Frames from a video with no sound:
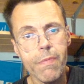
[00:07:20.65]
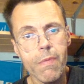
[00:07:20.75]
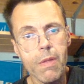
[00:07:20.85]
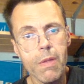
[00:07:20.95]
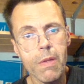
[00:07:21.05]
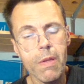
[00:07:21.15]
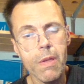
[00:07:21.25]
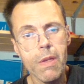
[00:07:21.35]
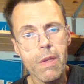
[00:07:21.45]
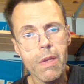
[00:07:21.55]

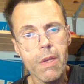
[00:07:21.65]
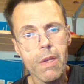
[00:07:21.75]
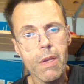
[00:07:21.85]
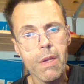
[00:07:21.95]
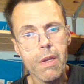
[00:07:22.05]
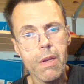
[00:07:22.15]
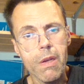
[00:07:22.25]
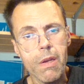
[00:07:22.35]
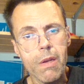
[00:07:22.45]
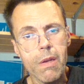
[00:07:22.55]

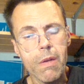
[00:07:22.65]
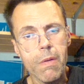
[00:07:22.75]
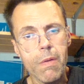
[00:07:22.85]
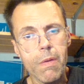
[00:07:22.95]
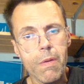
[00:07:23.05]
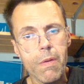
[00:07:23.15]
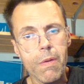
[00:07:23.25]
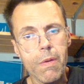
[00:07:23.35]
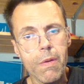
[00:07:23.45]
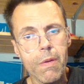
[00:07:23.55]

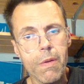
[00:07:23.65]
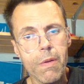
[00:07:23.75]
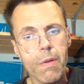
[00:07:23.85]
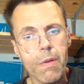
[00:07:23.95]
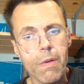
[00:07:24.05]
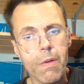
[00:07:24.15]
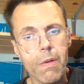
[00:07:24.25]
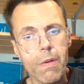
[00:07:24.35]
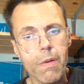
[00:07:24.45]
[no speech]